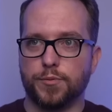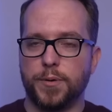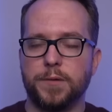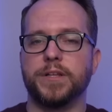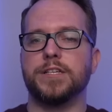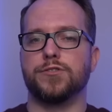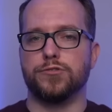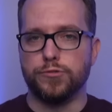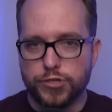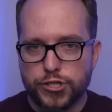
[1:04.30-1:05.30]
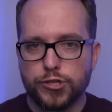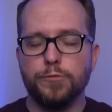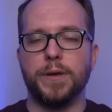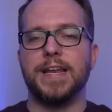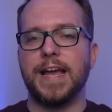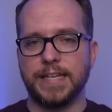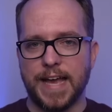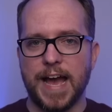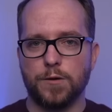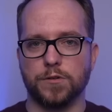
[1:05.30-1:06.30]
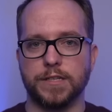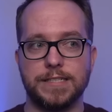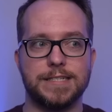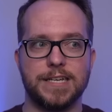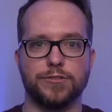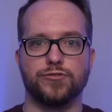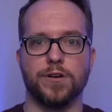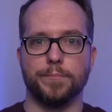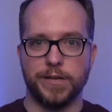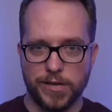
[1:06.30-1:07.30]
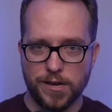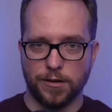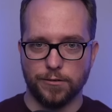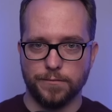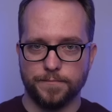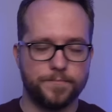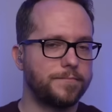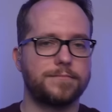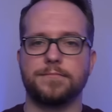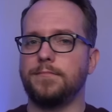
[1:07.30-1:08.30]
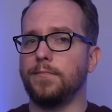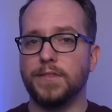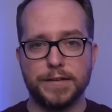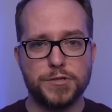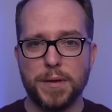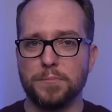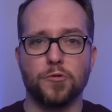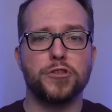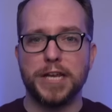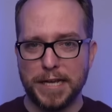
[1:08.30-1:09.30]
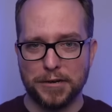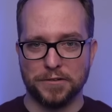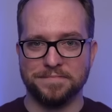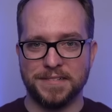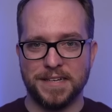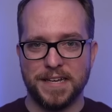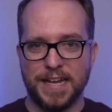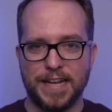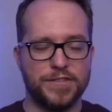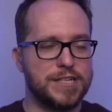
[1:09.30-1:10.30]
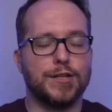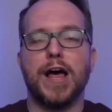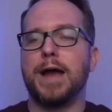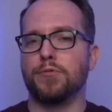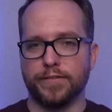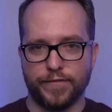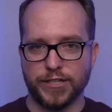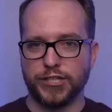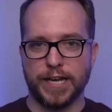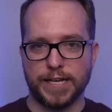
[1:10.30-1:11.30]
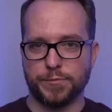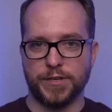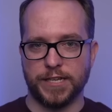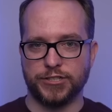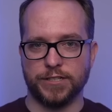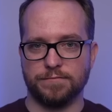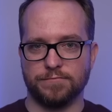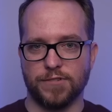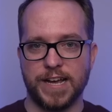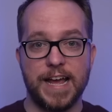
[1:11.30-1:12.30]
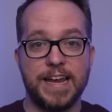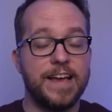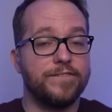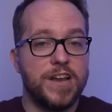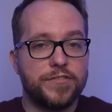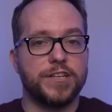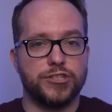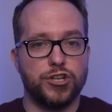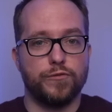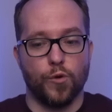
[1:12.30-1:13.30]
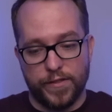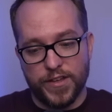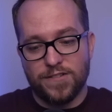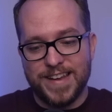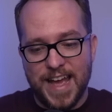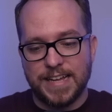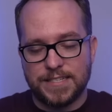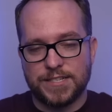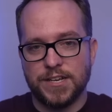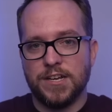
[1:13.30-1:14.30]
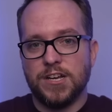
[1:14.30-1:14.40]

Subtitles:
Republicans are too stupid and cowardly to tell Trump no, they've spent more than a year in this elaborate fishing expedition, right? And they have nothing to show for it. Their nets